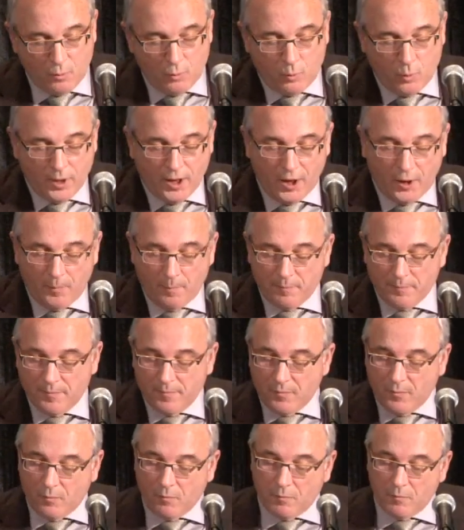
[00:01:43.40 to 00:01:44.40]
Well,
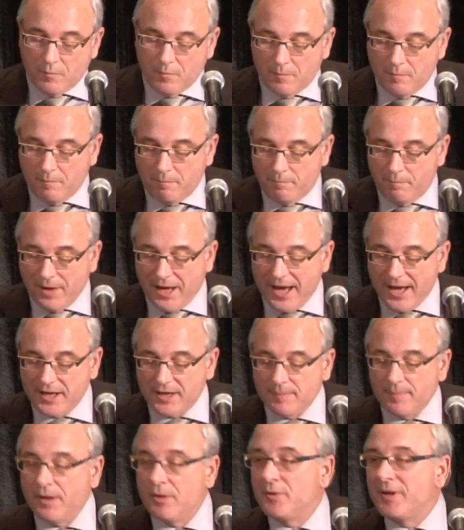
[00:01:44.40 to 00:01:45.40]

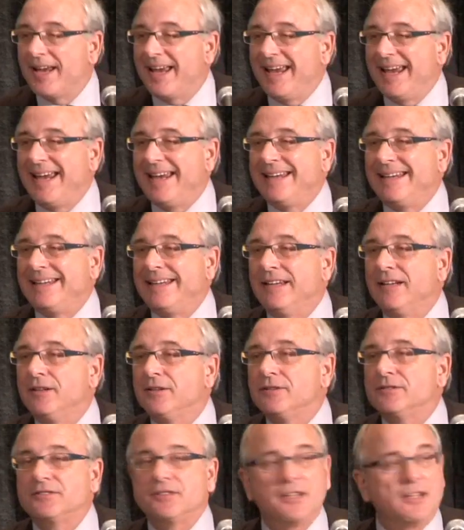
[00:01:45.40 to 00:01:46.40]
back about eight
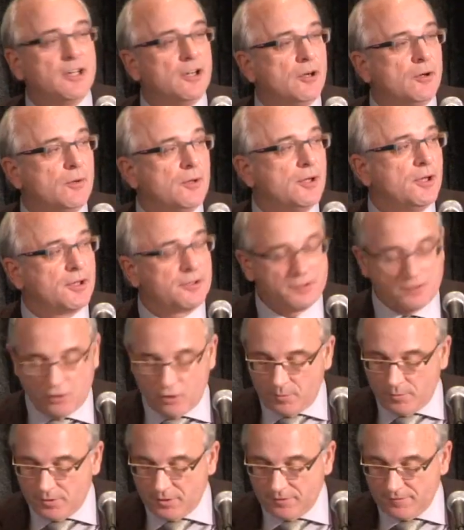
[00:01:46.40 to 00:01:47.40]
years ago, in
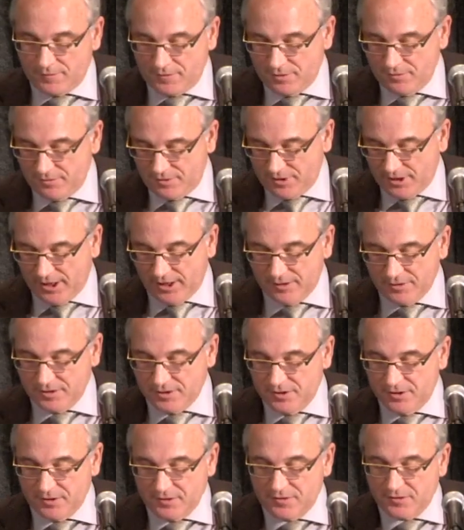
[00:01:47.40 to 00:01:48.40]
October of
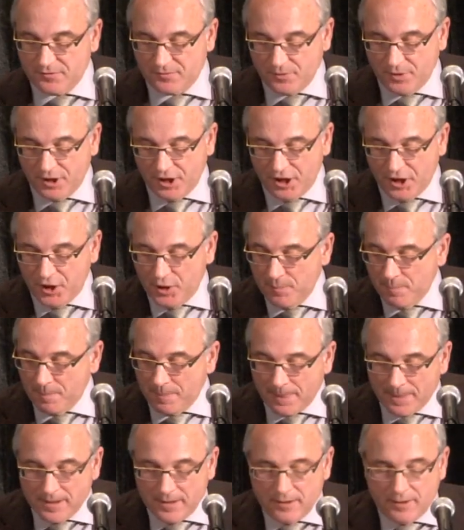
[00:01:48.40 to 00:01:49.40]
2003,
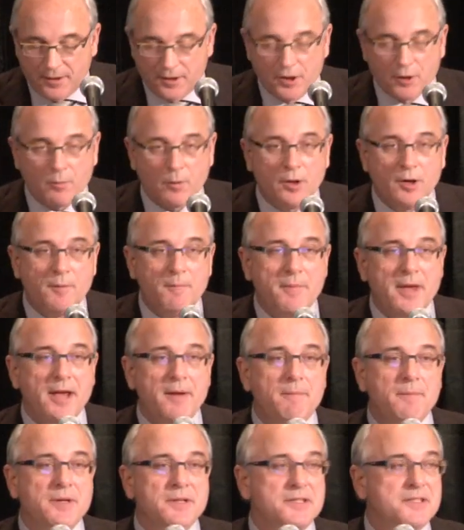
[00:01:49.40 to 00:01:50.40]
there were
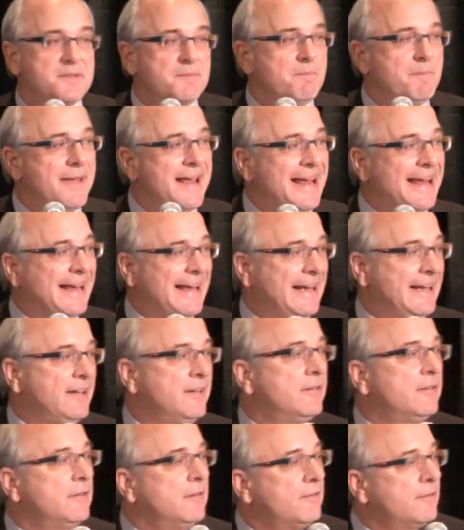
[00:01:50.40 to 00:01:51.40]
amendments
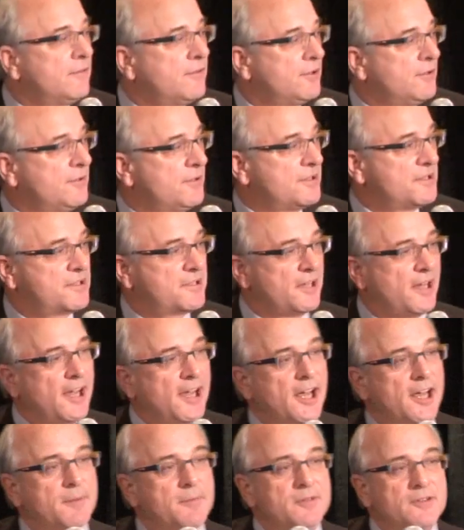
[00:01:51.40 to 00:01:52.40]
made to the
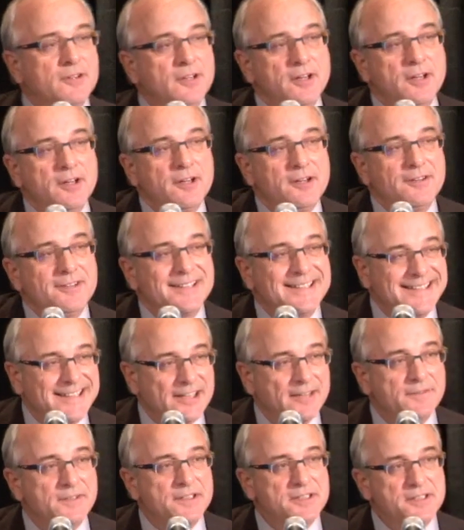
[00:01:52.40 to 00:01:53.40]
SABs to
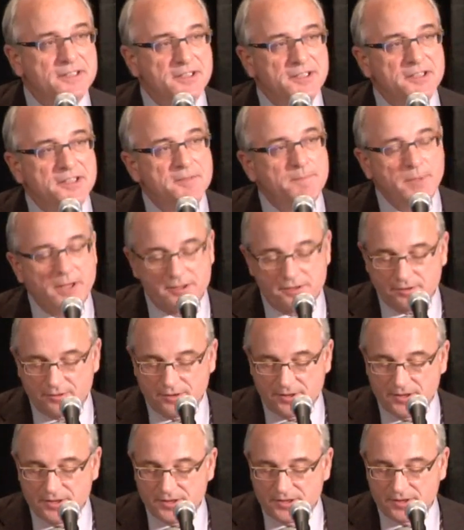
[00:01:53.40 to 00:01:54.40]
give us these special
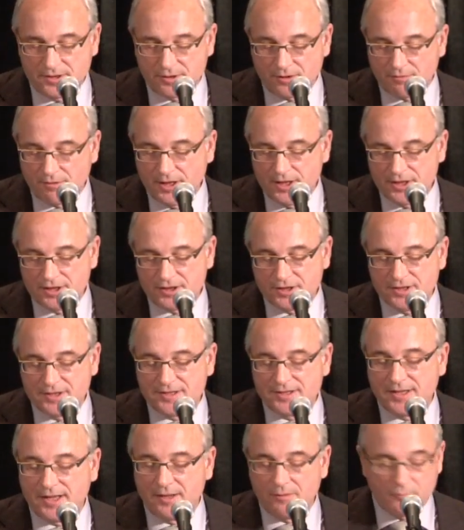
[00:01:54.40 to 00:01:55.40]

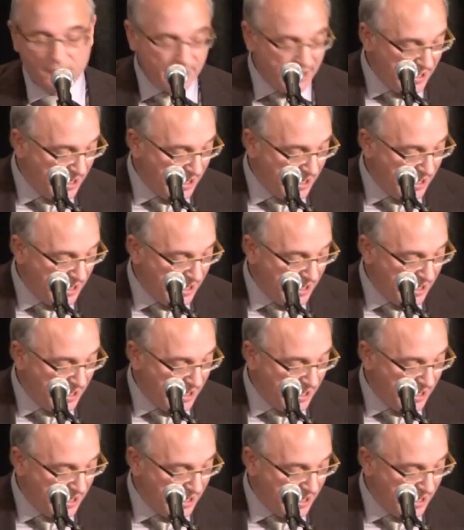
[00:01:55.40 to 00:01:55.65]
considerations that we